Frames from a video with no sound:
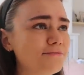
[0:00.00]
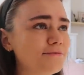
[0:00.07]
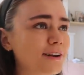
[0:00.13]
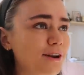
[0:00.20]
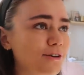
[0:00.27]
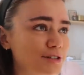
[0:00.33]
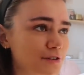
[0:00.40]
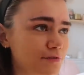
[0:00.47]

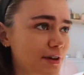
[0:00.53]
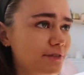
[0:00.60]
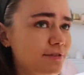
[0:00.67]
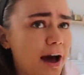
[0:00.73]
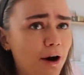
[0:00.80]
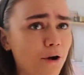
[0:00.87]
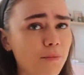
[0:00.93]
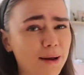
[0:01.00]
philosophy of
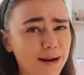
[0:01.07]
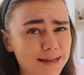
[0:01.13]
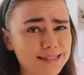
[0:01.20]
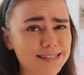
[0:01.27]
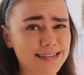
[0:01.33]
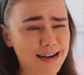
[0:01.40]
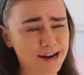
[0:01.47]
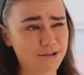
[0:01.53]
how I'm gonna
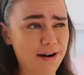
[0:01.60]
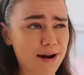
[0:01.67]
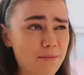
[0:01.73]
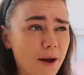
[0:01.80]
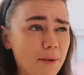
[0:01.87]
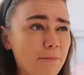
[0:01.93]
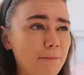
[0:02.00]
decorate my